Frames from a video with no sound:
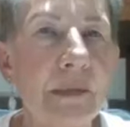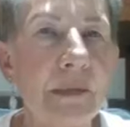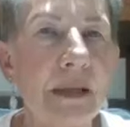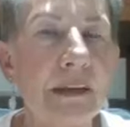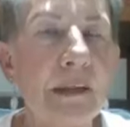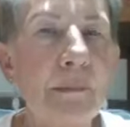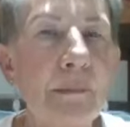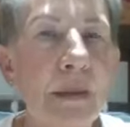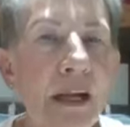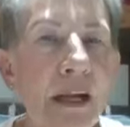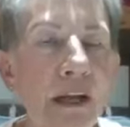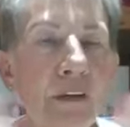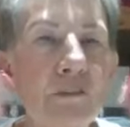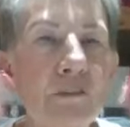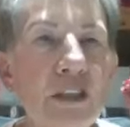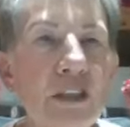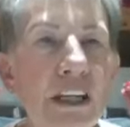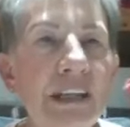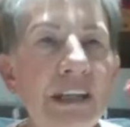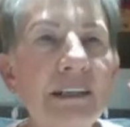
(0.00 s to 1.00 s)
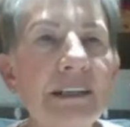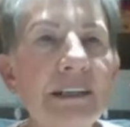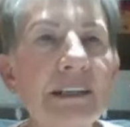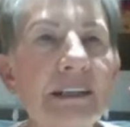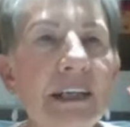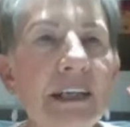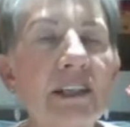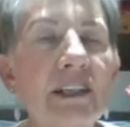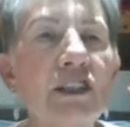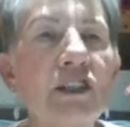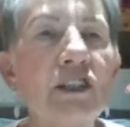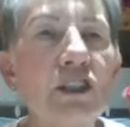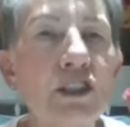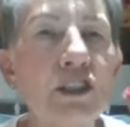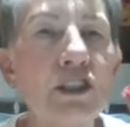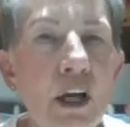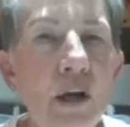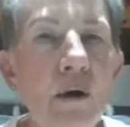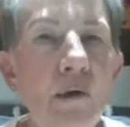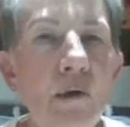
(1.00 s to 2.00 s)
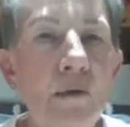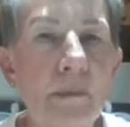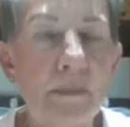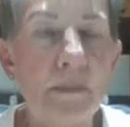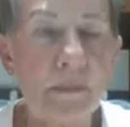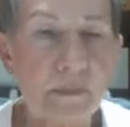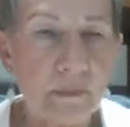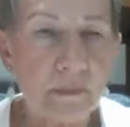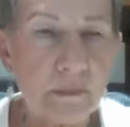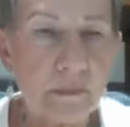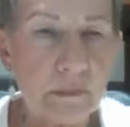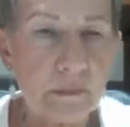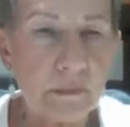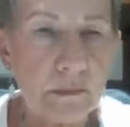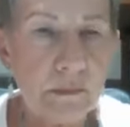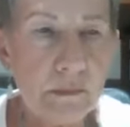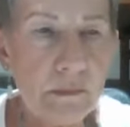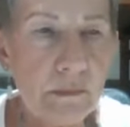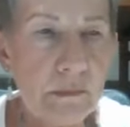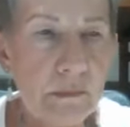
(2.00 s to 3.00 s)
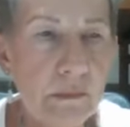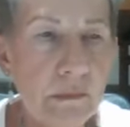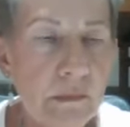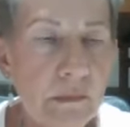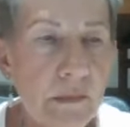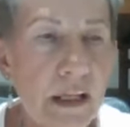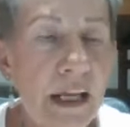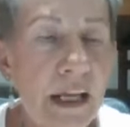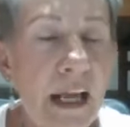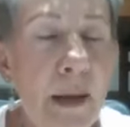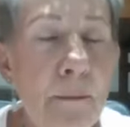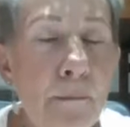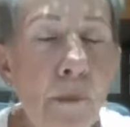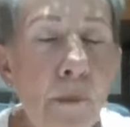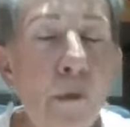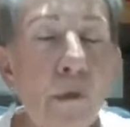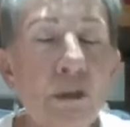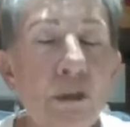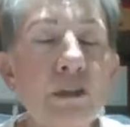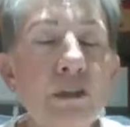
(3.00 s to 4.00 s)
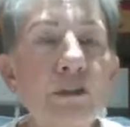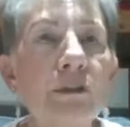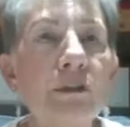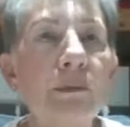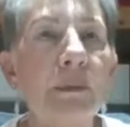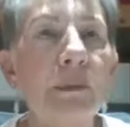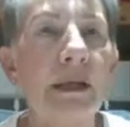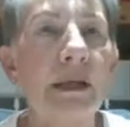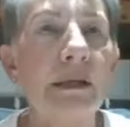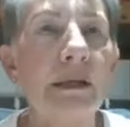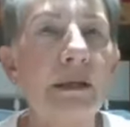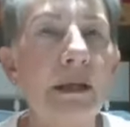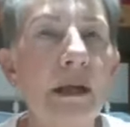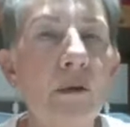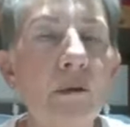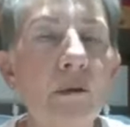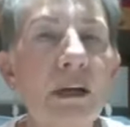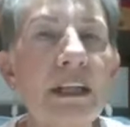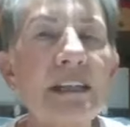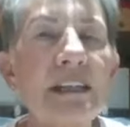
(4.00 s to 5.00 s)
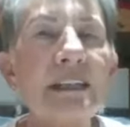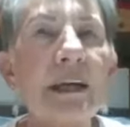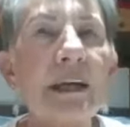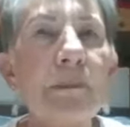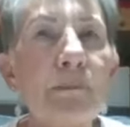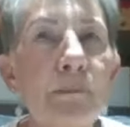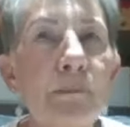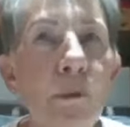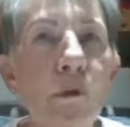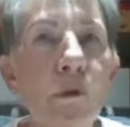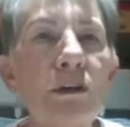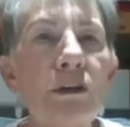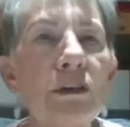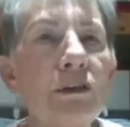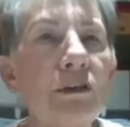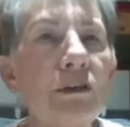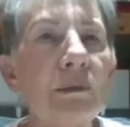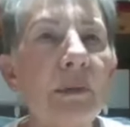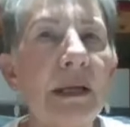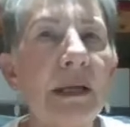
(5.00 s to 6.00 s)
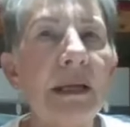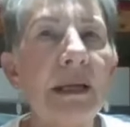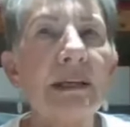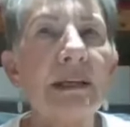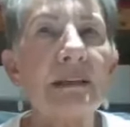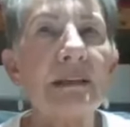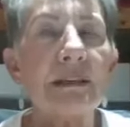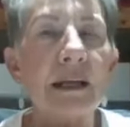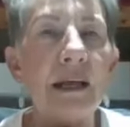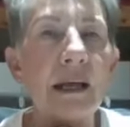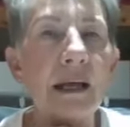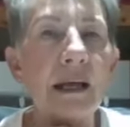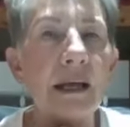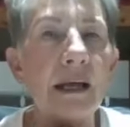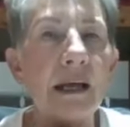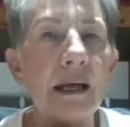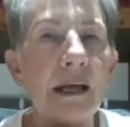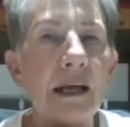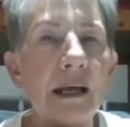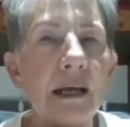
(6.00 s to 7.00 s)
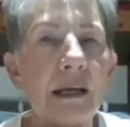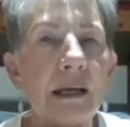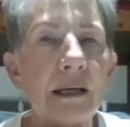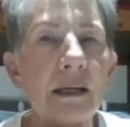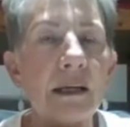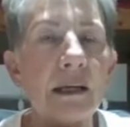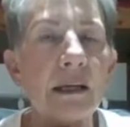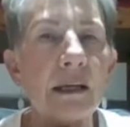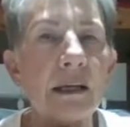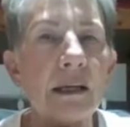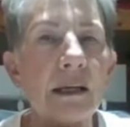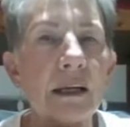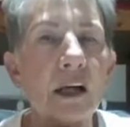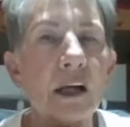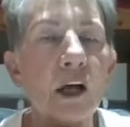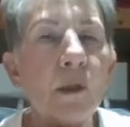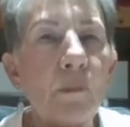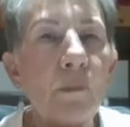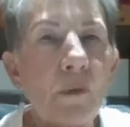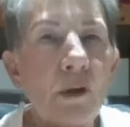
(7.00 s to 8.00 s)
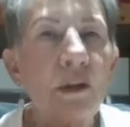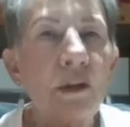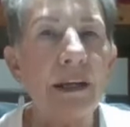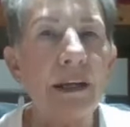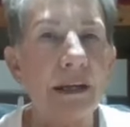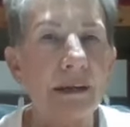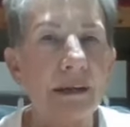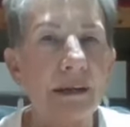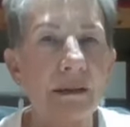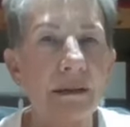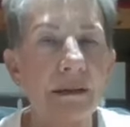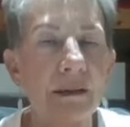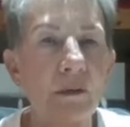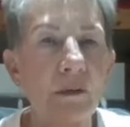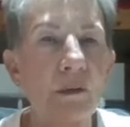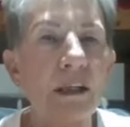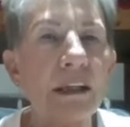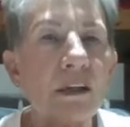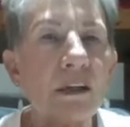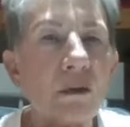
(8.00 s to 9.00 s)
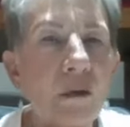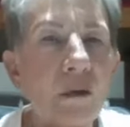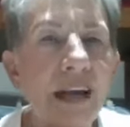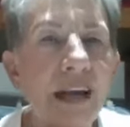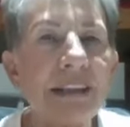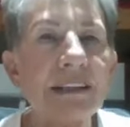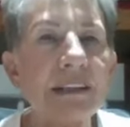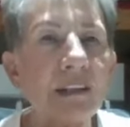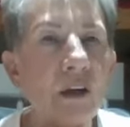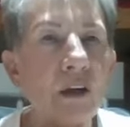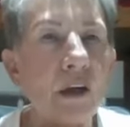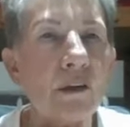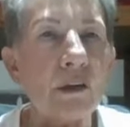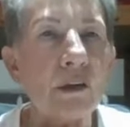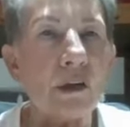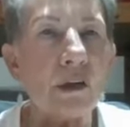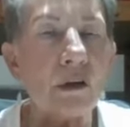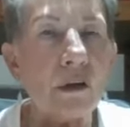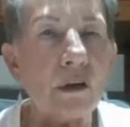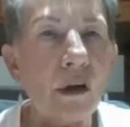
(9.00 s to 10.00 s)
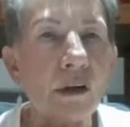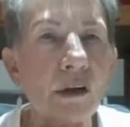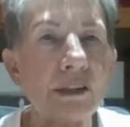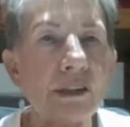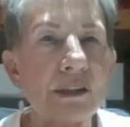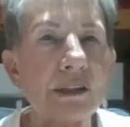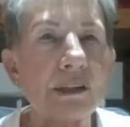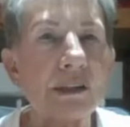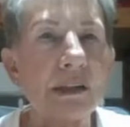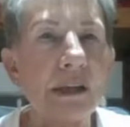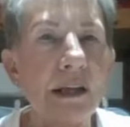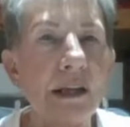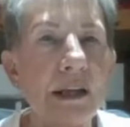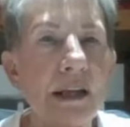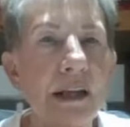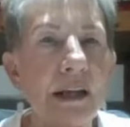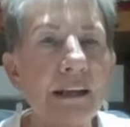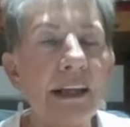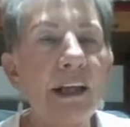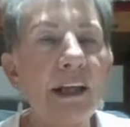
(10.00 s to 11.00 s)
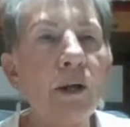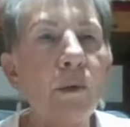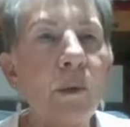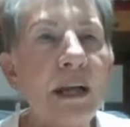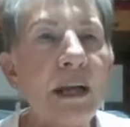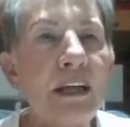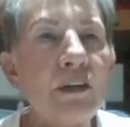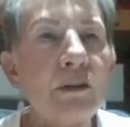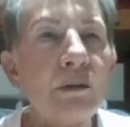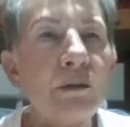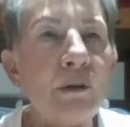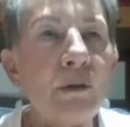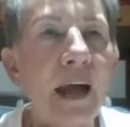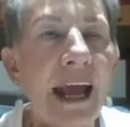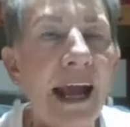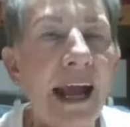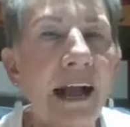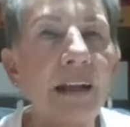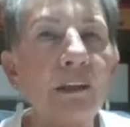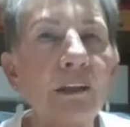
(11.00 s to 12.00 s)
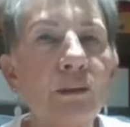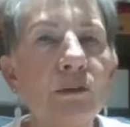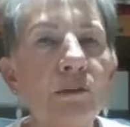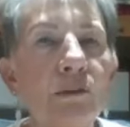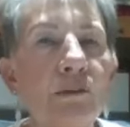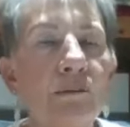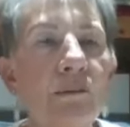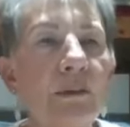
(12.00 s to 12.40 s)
The blood of Jesus is so important to me. What is important to me is communion, what Christ did on the cross, that he went to hell to